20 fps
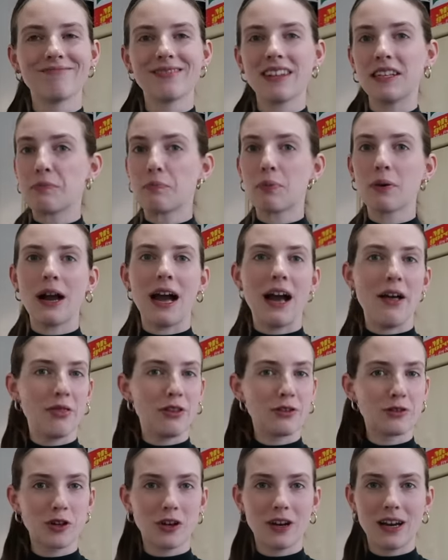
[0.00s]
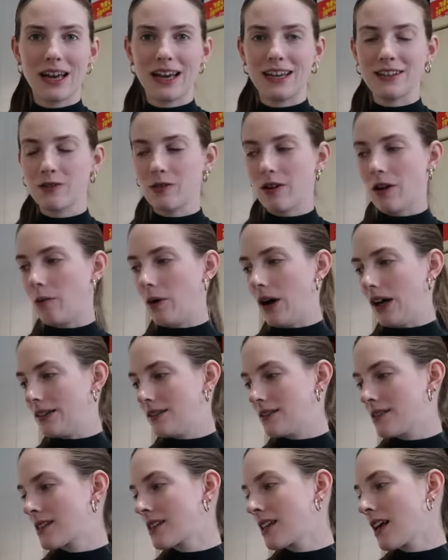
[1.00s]
is Pret, chocolate hazelnut
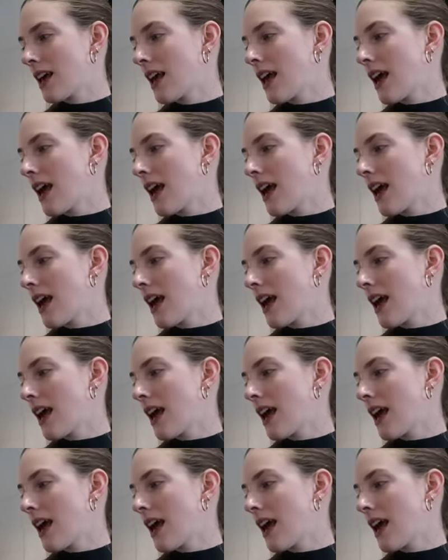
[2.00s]
ones.